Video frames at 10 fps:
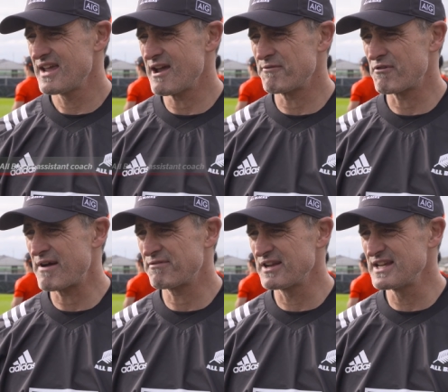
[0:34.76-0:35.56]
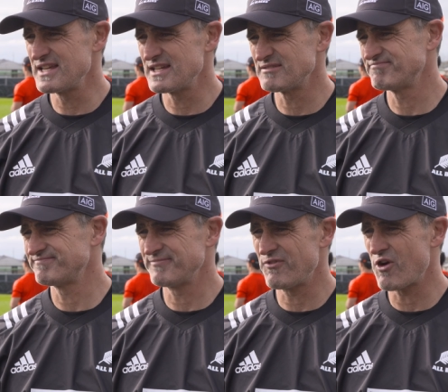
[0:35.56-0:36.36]
Out for roughly
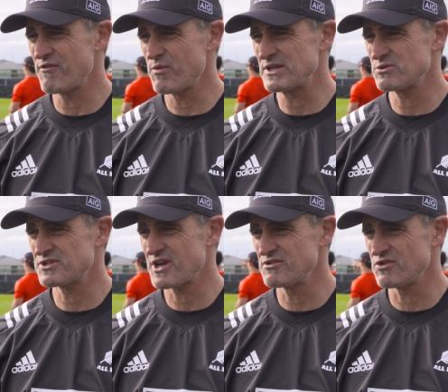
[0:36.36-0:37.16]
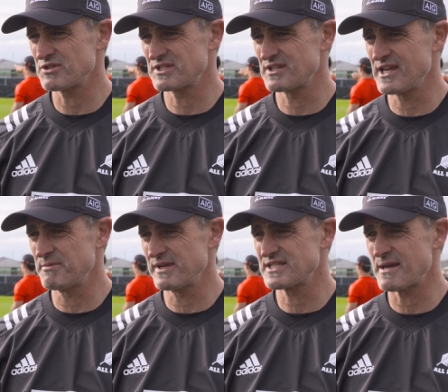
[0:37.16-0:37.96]
five weeks or so. Doc's
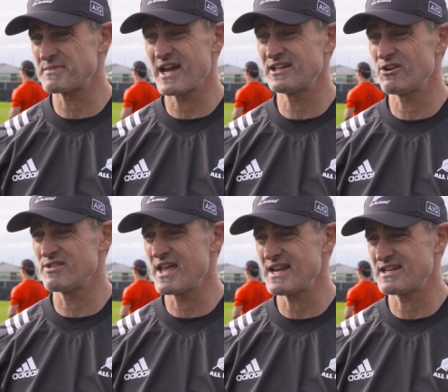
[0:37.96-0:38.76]
keeping us updated on that.